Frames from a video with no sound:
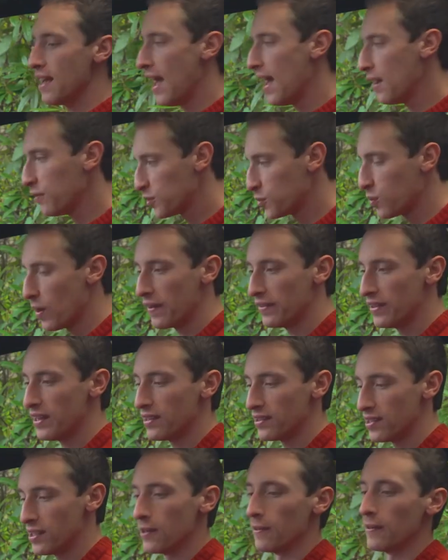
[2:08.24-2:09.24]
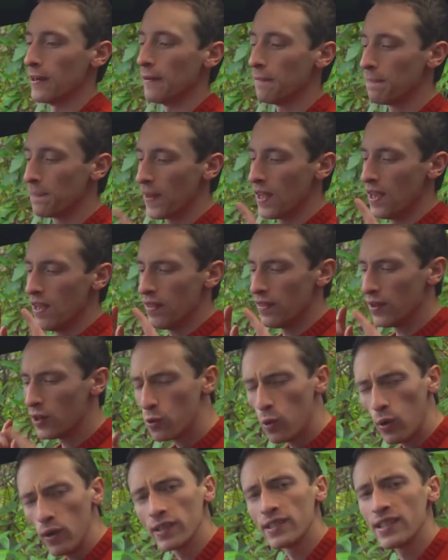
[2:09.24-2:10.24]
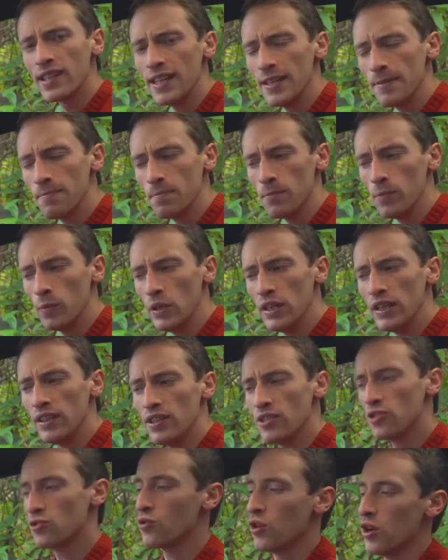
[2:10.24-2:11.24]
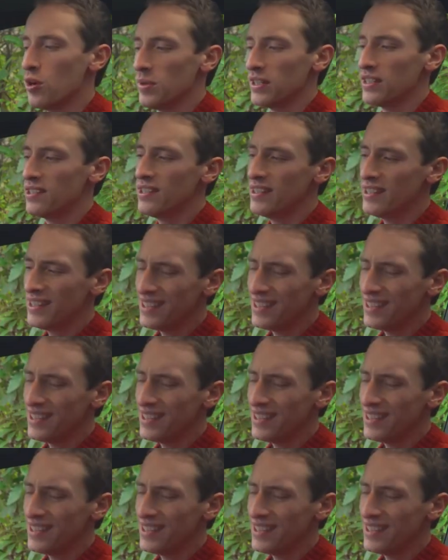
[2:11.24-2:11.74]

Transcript: Elsewhere in the interior, the quality we describe as